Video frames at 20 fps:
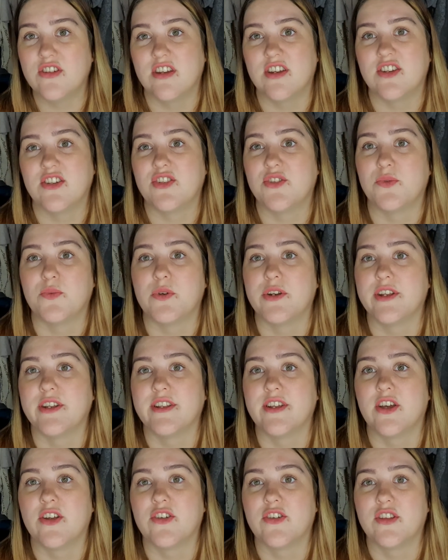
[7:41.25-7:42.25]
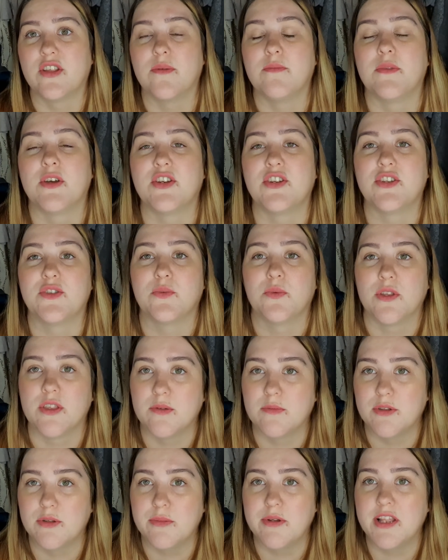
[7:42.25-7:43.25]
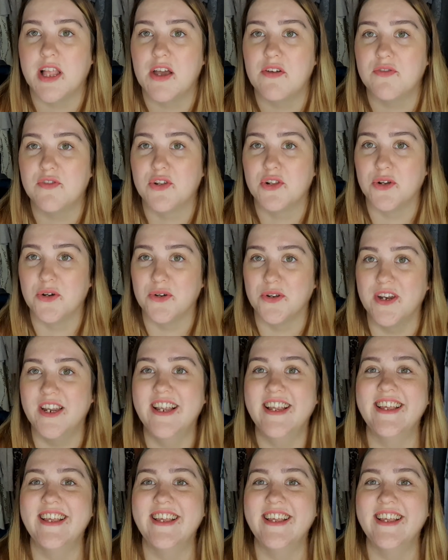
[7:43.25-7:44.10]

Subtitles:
I just don't want to touch them. I just want them to be left alone.